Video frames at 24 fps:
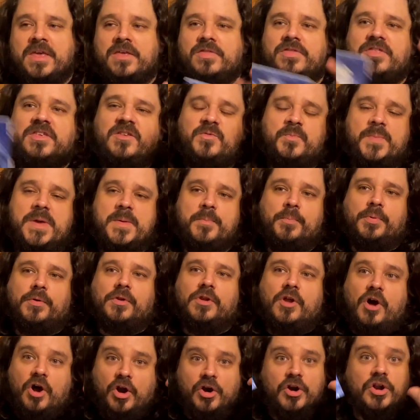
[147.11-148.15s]
These
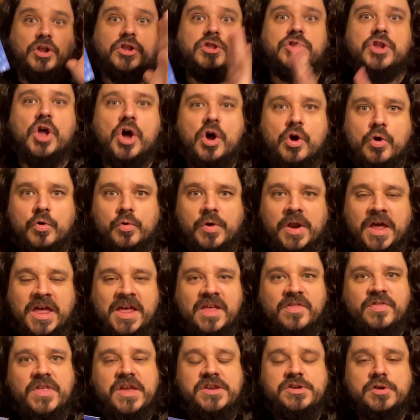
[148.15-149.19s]
people are alone.
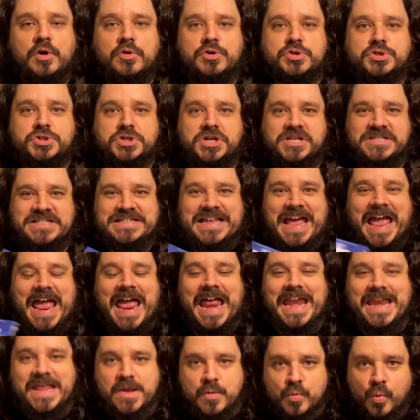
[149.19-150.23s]
They don't trust
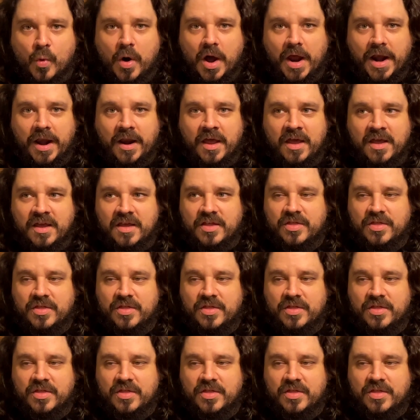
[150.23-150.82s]
anyone.